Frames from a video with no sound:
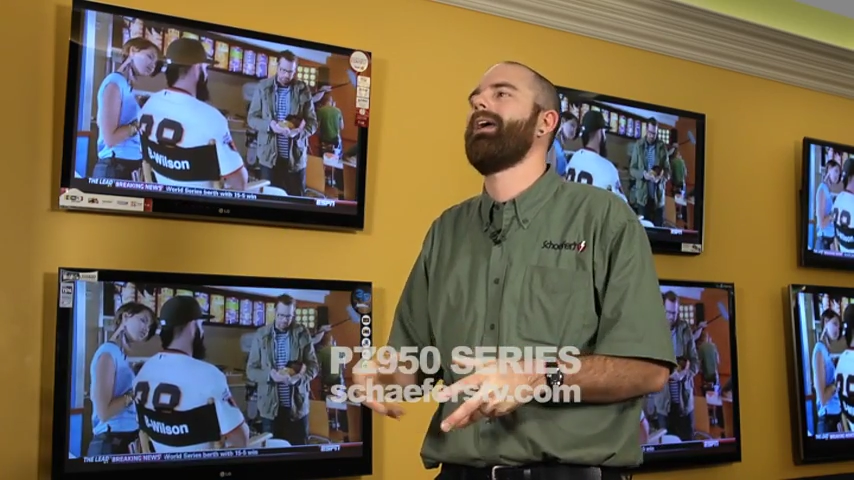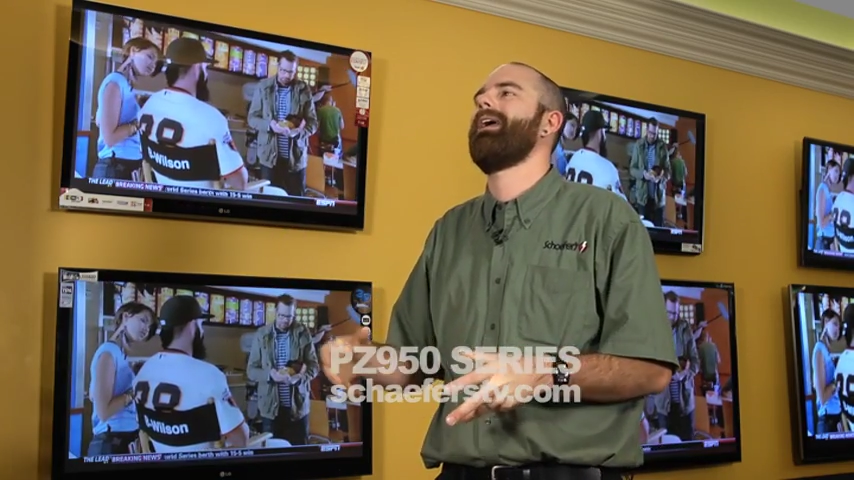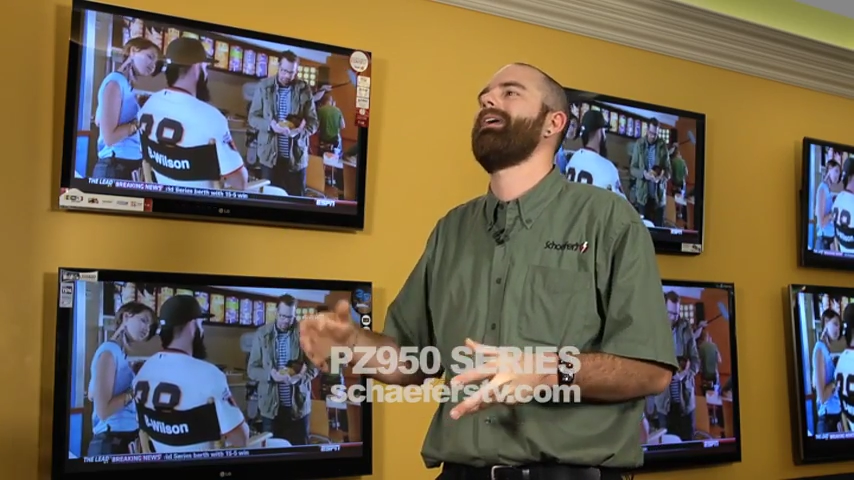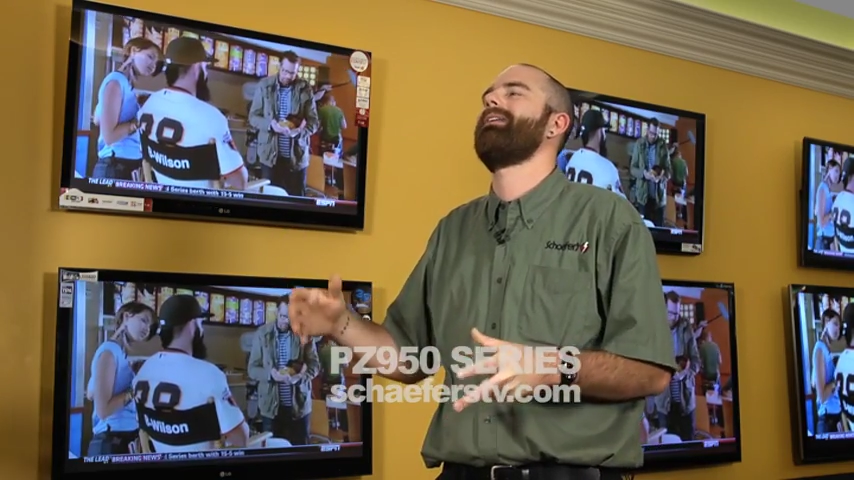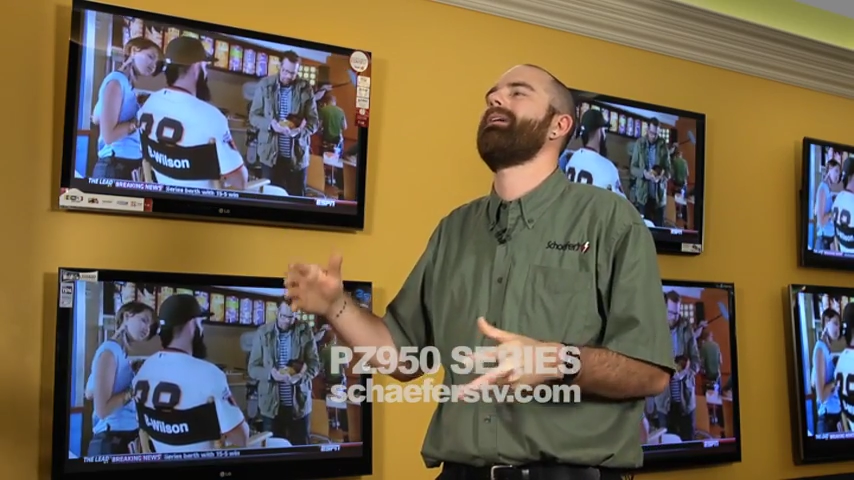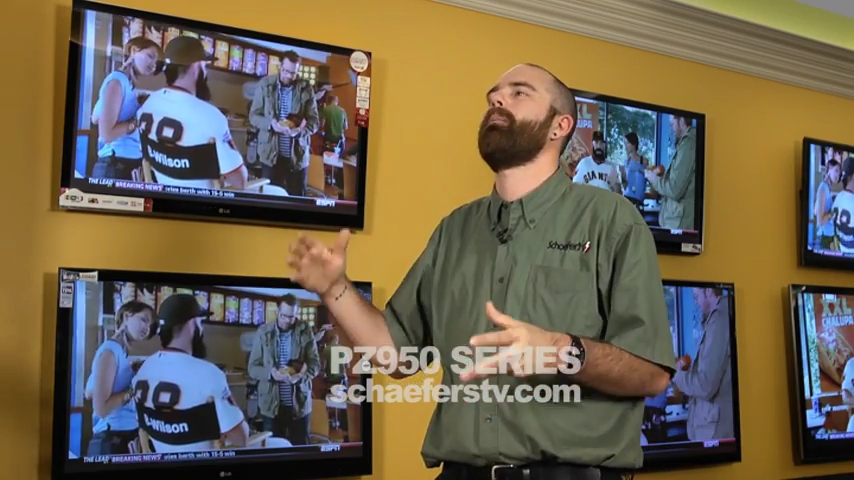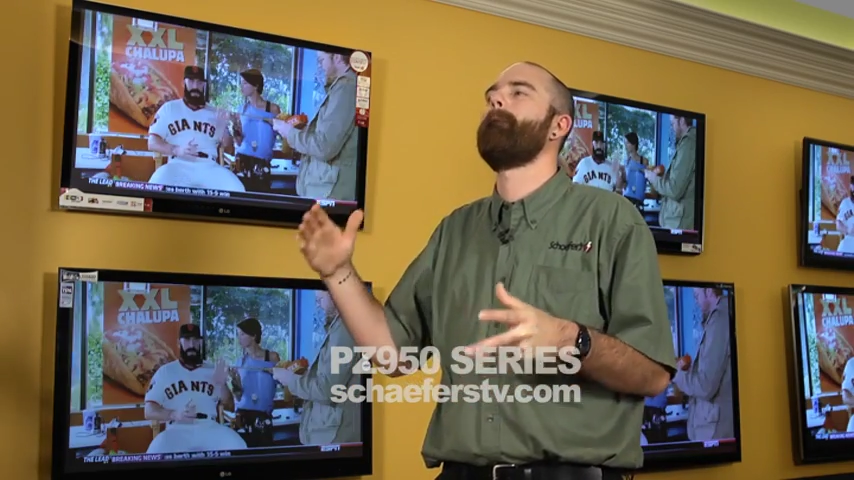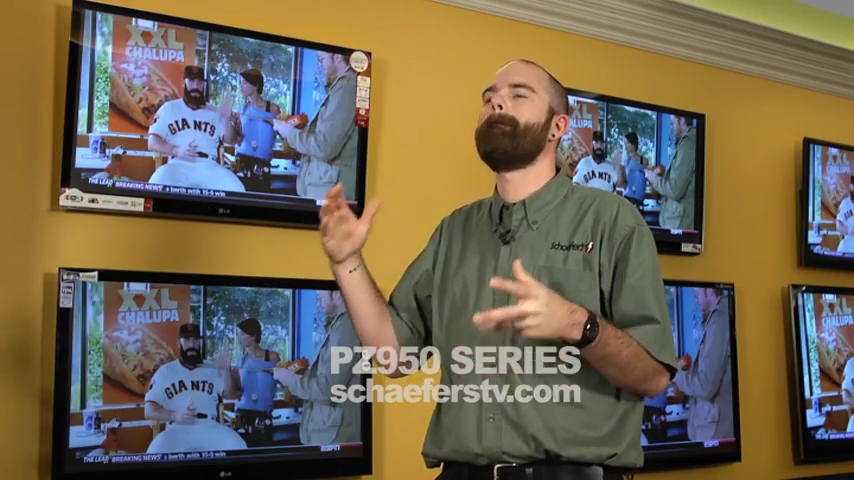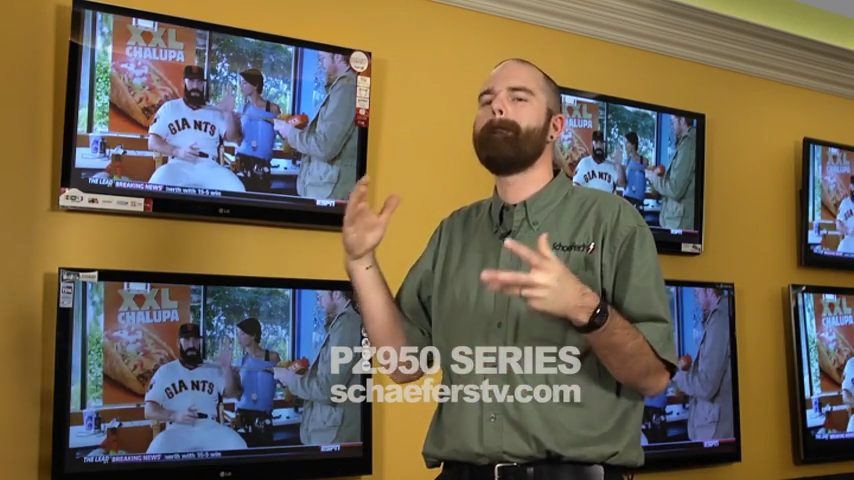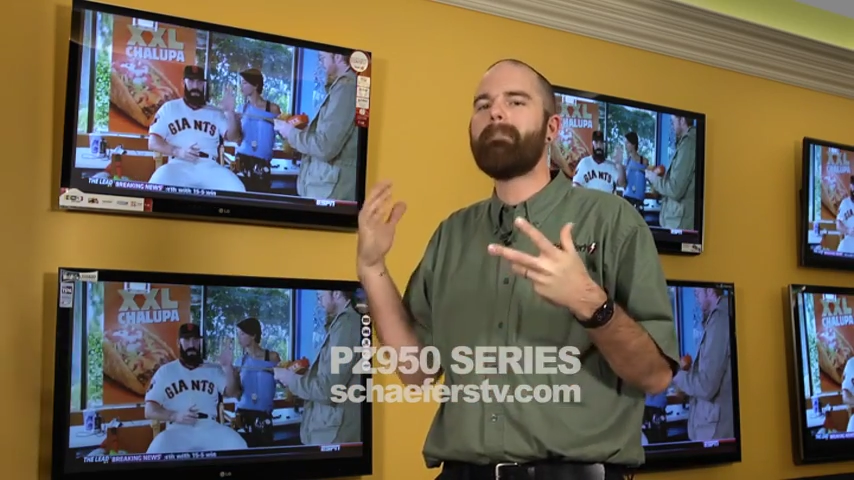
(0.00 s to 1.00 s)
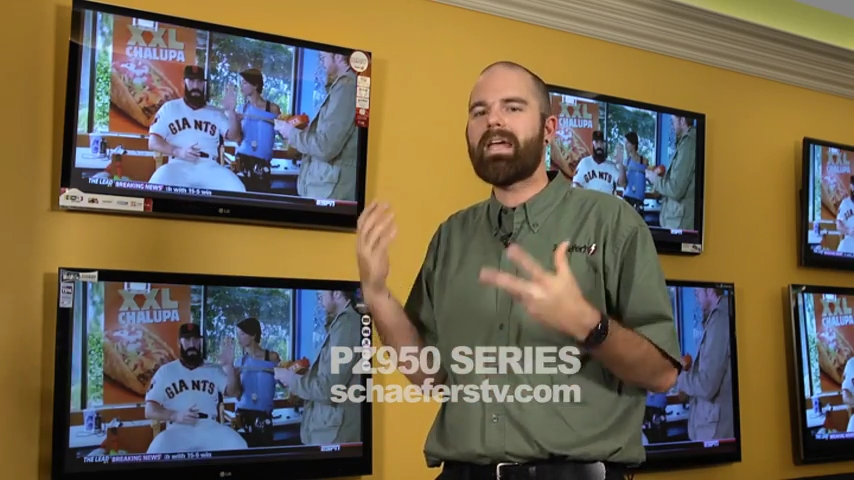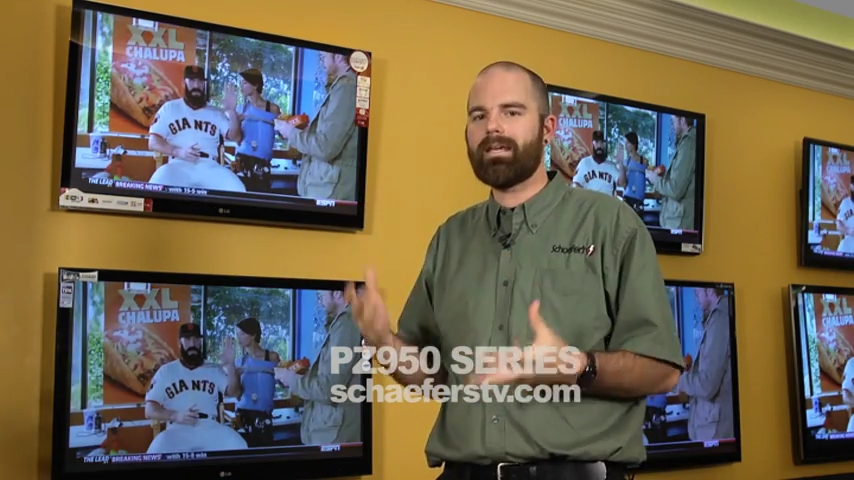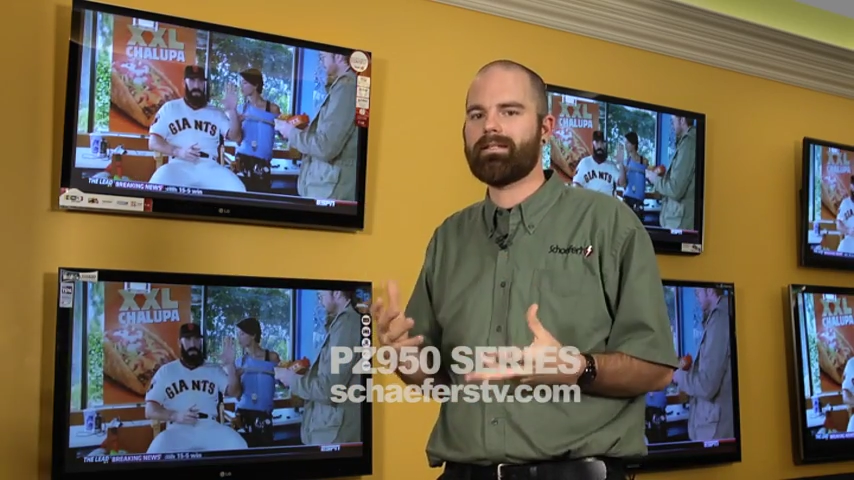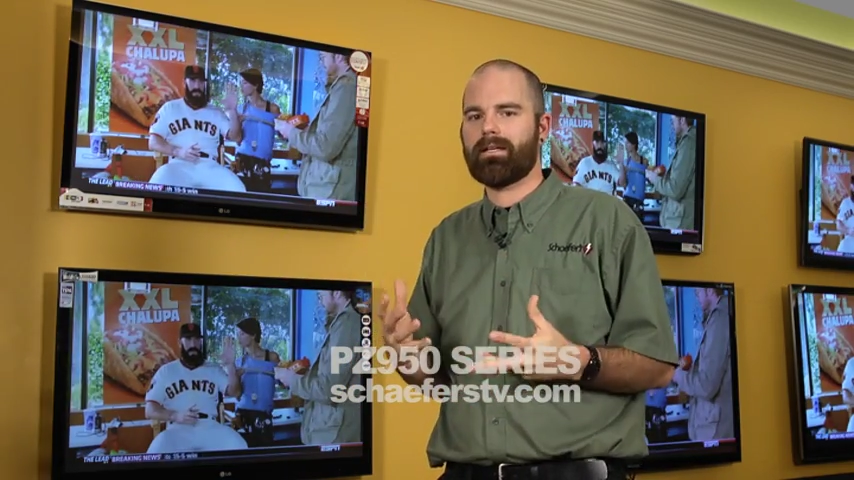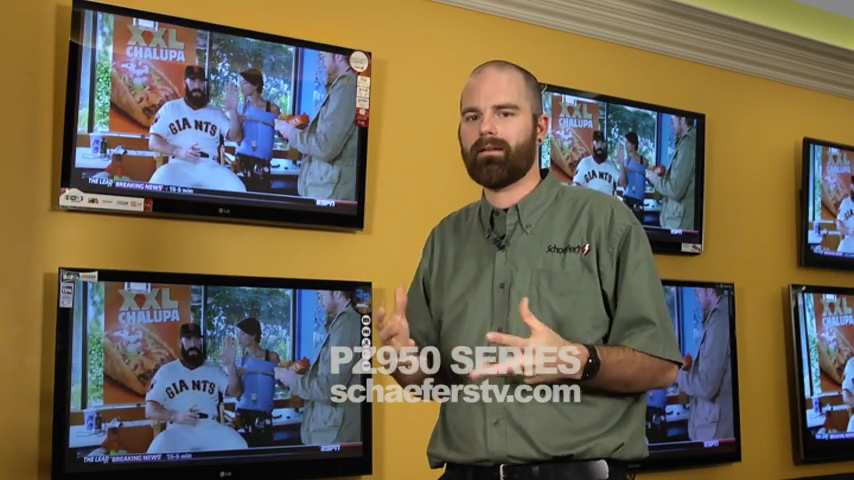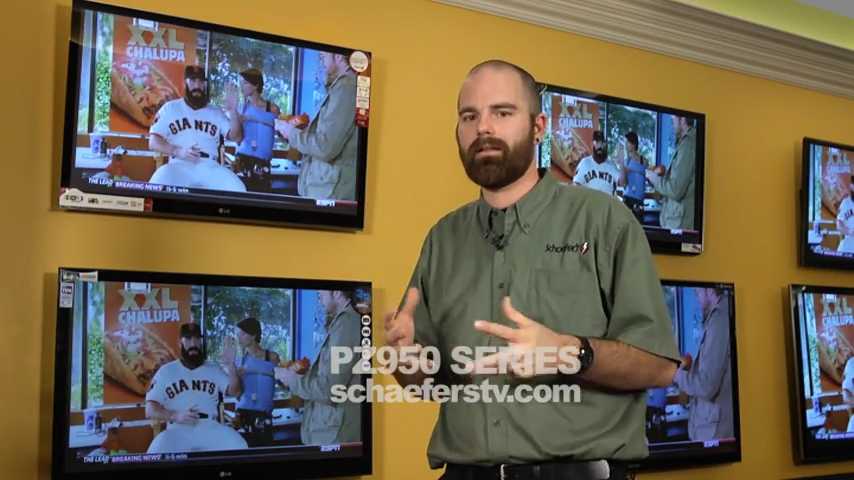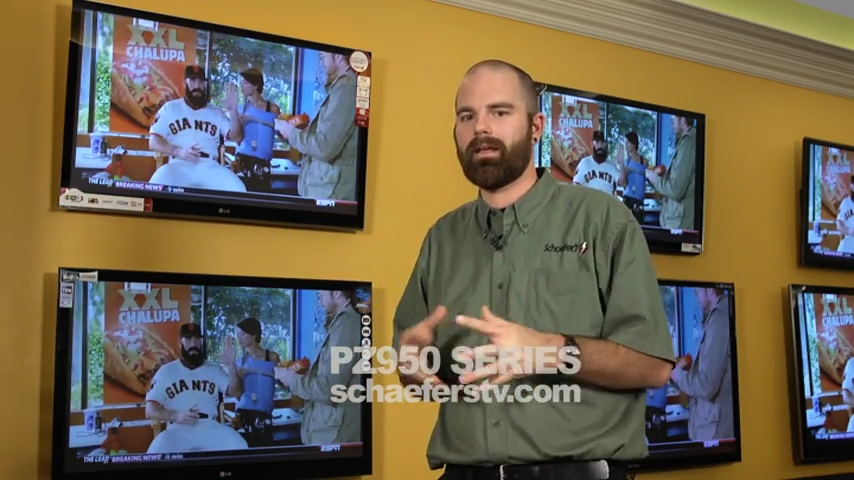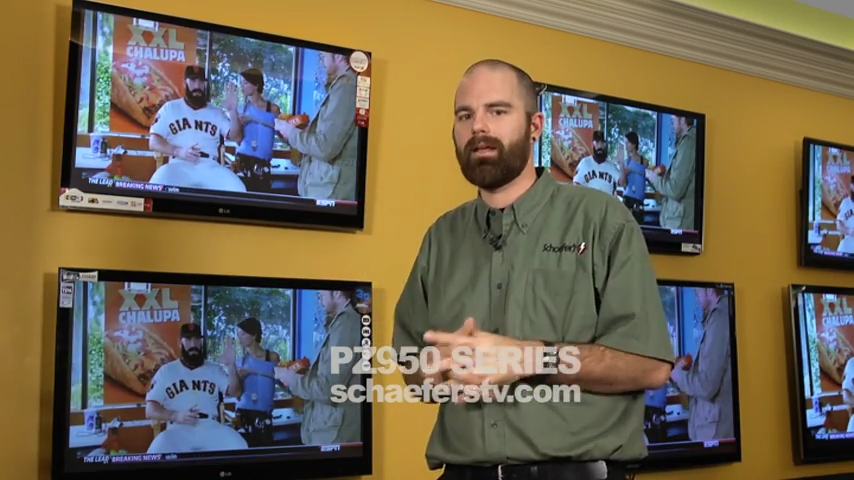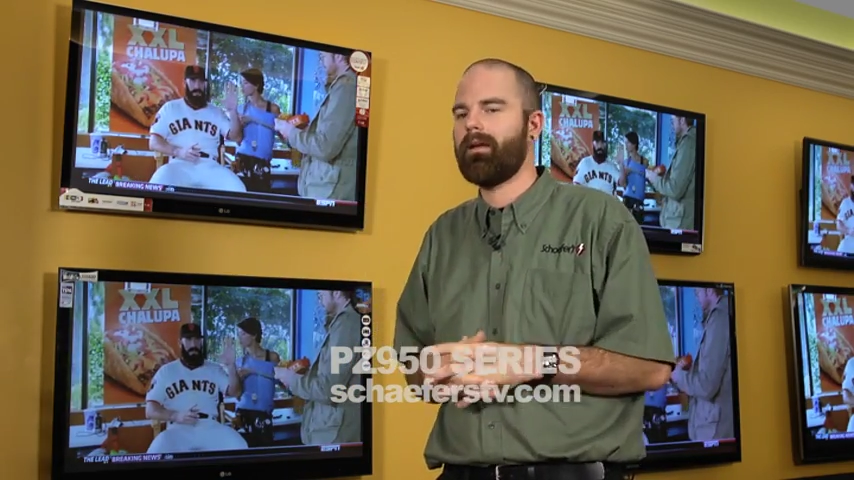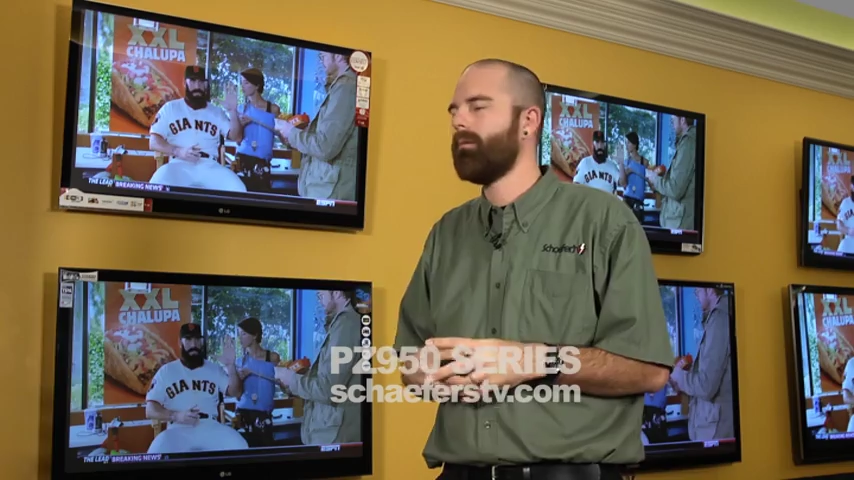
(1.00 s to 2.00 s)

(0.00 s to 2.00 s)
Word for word: an amazingly